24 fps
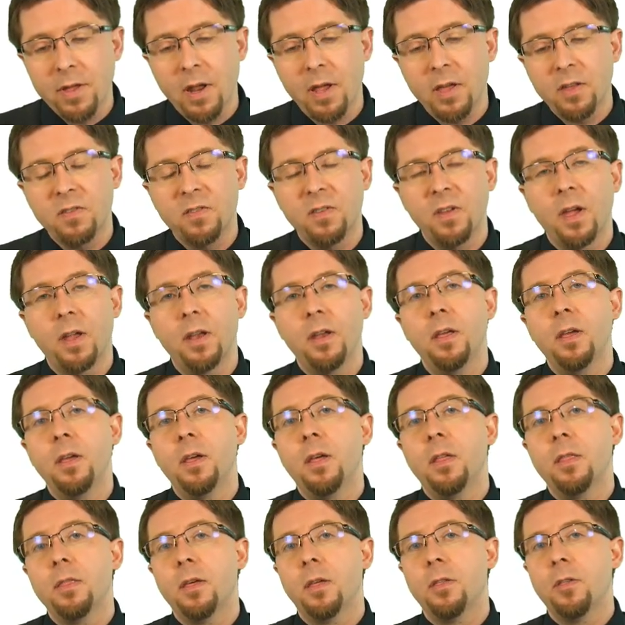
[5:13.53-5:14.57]
I said
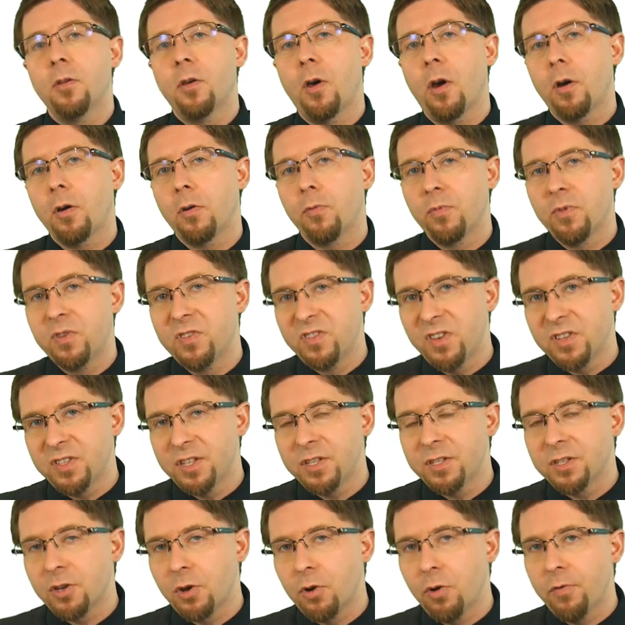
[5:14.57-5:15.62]
that our
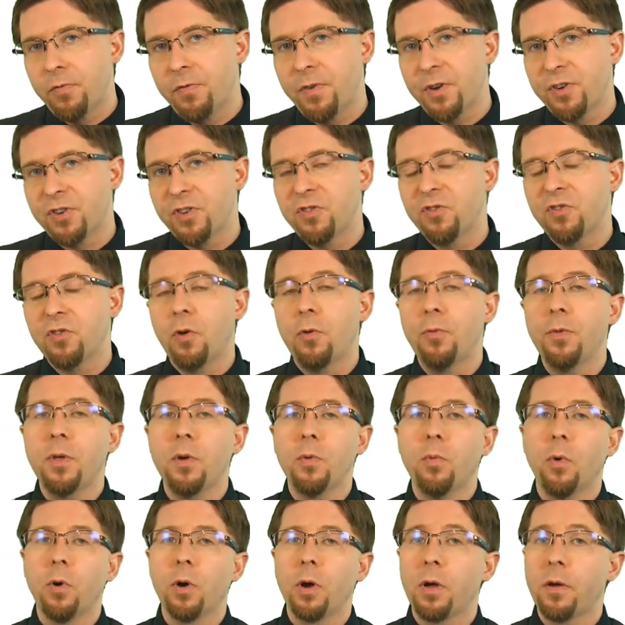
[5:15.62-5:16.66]
resistance coefficients only
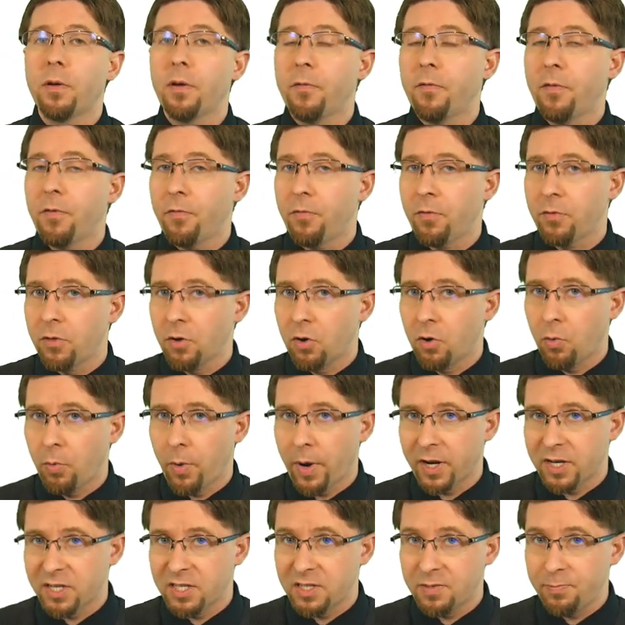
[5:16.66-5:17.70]
work for the
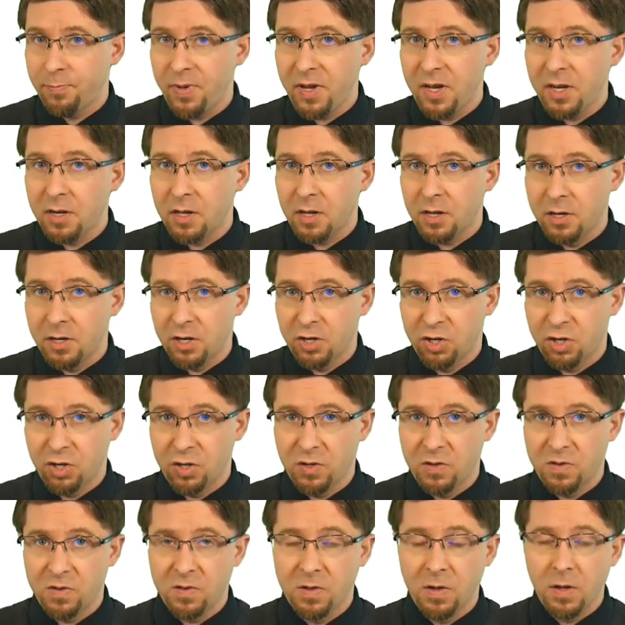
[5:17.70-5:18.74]
correct speed
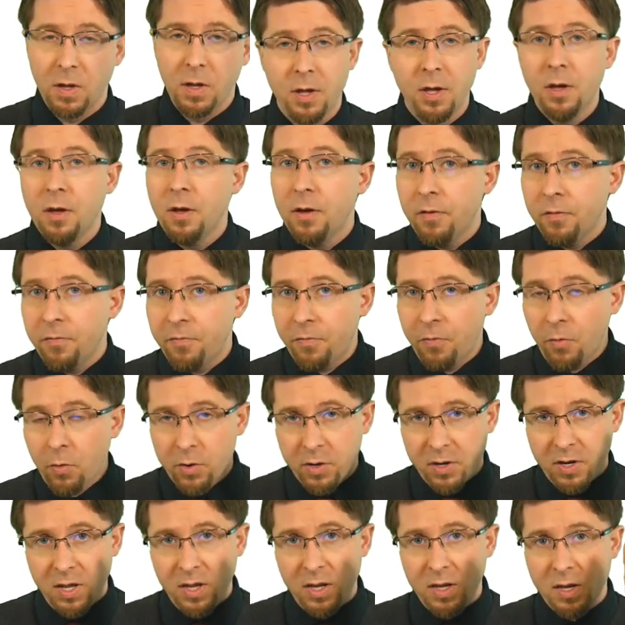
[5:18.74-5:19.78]
conditions.
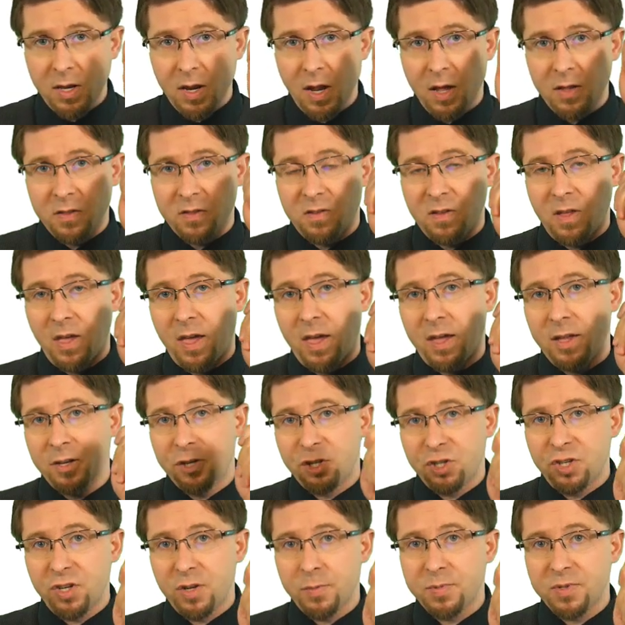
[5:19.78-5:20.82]
14 knots at
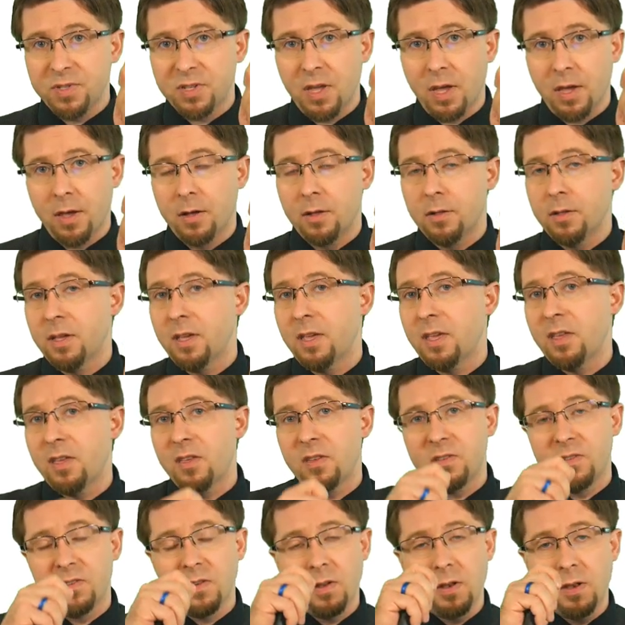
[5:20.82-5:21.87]
ship scale
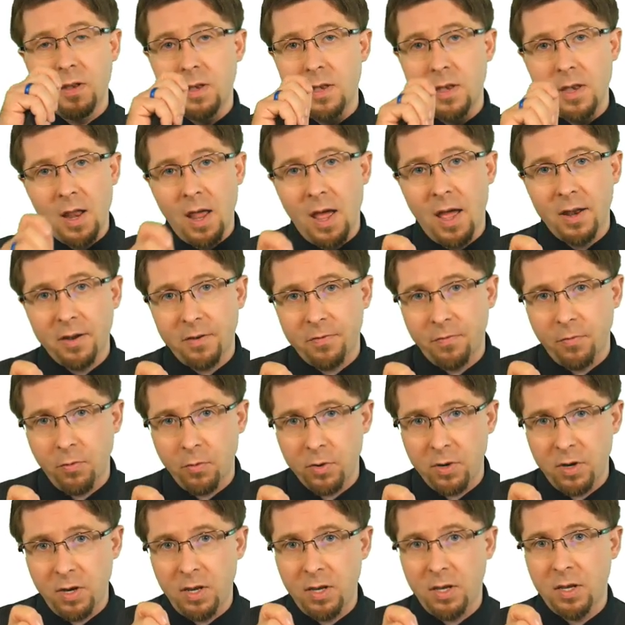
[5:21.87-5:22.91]
is not
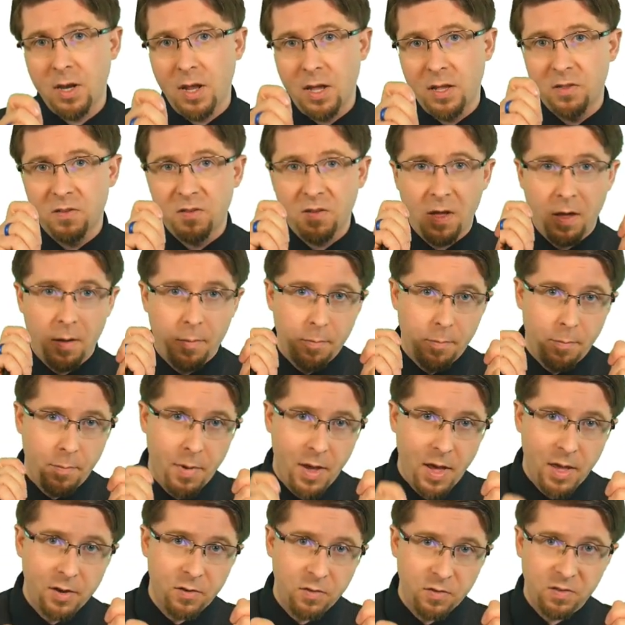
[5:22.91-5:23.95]
14 knots at
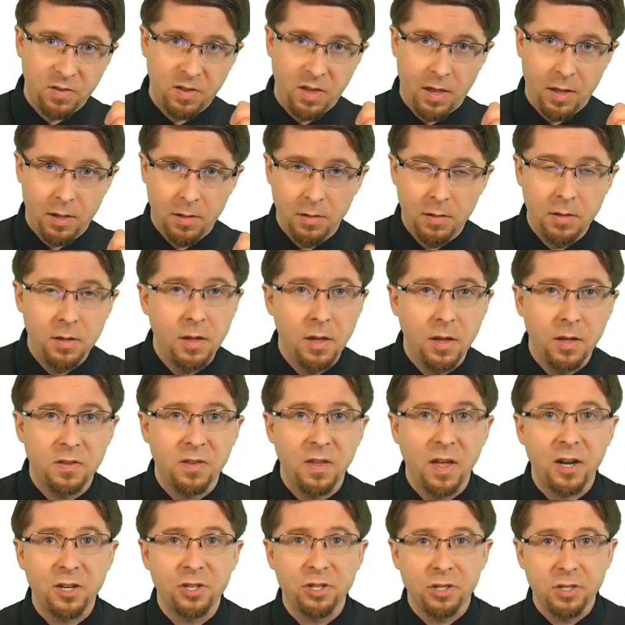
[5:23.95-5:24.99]
model scale. It's
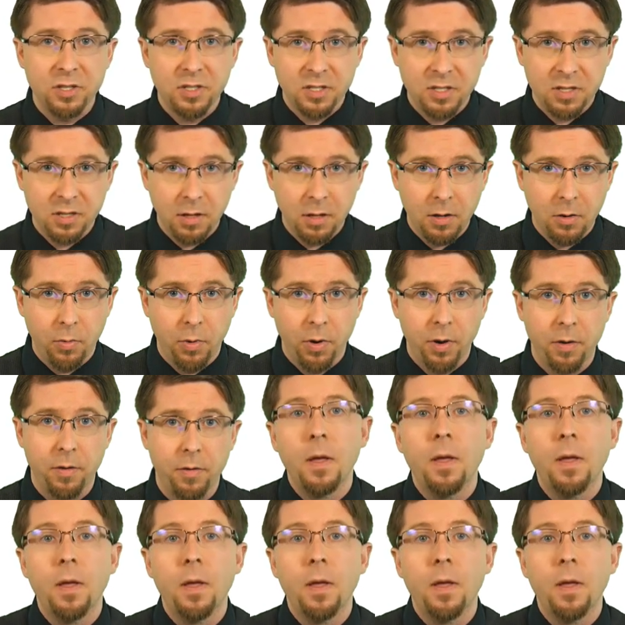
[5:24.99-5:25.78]
actually slower.